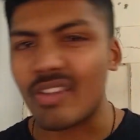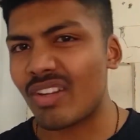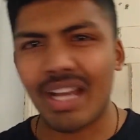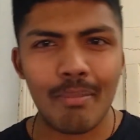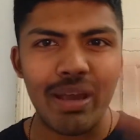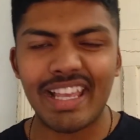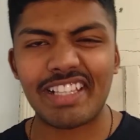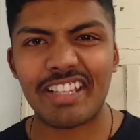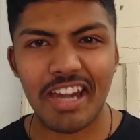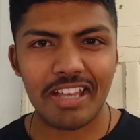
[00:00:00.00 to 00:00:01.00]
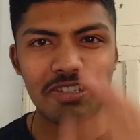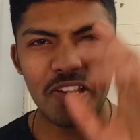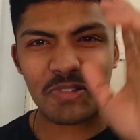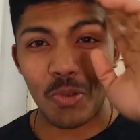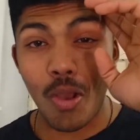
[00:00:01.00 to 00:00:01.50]
he will come back, etc.,
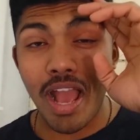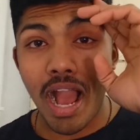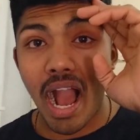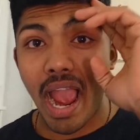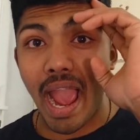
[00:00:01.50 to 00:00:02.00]
etc. So